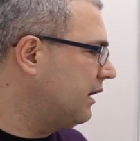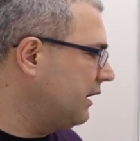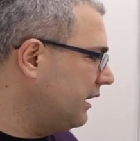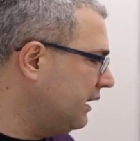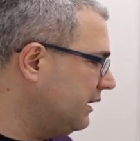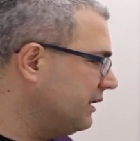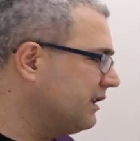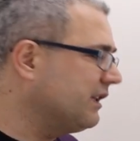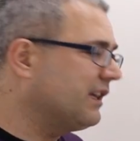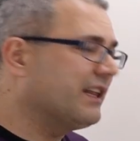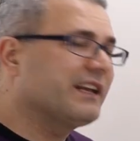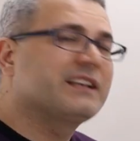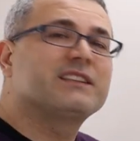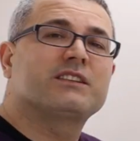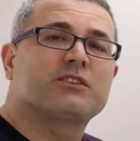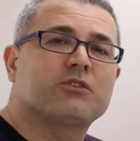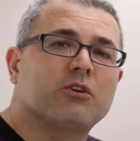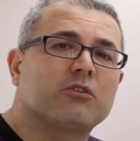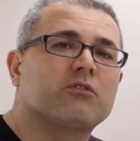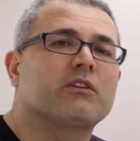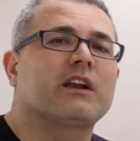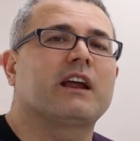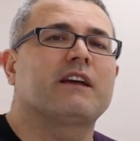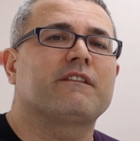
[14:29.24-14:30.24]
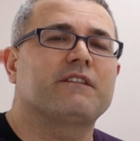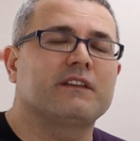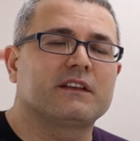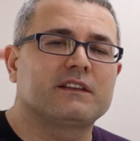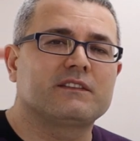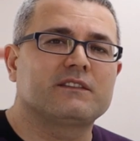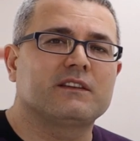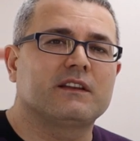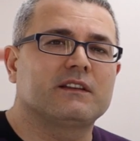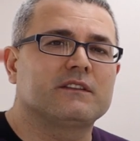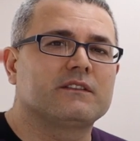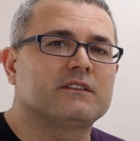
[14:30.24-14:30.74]
in the lexicographic
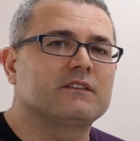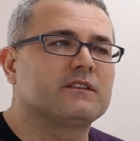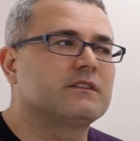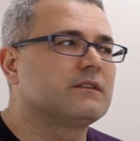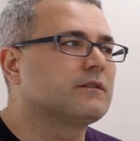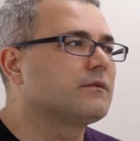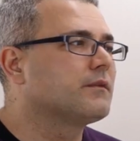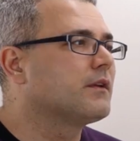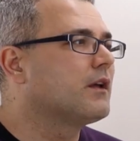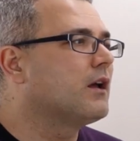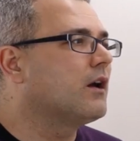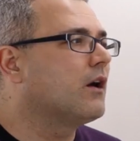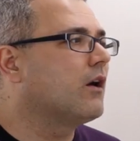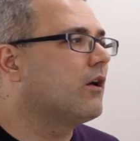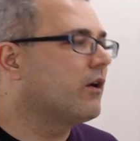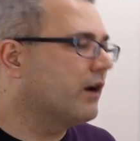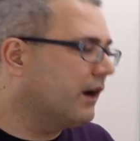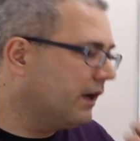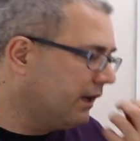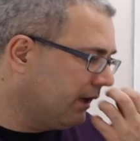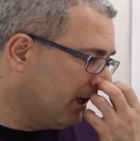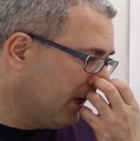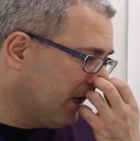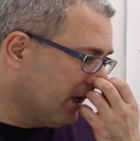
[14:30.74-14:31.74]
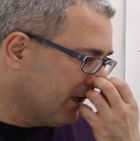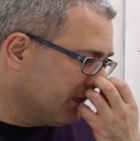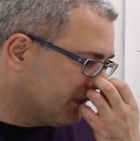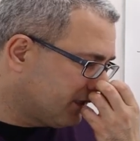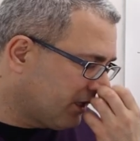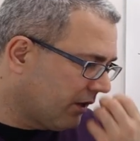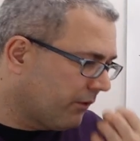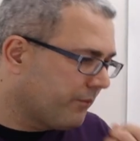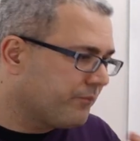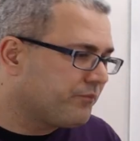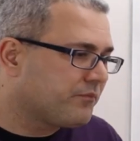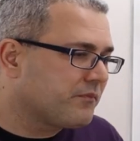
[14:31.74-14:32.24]
sense. All right,
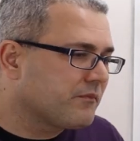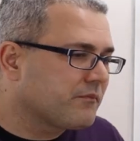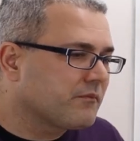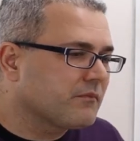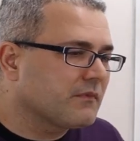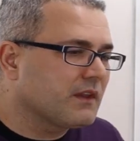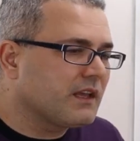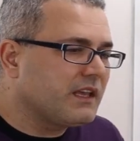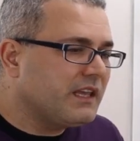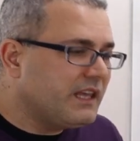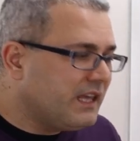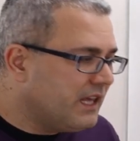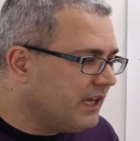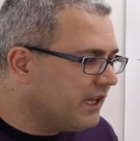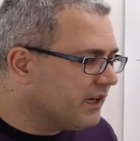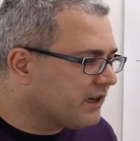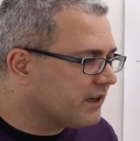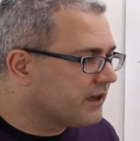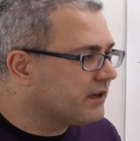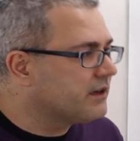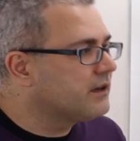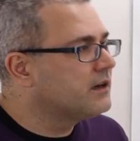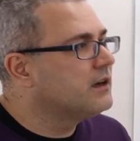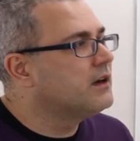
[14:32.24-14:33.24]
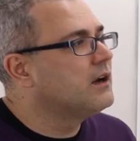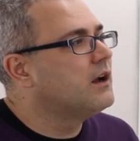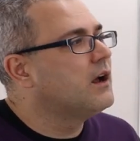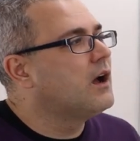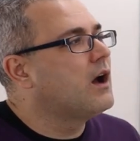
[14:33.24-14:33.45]
so here,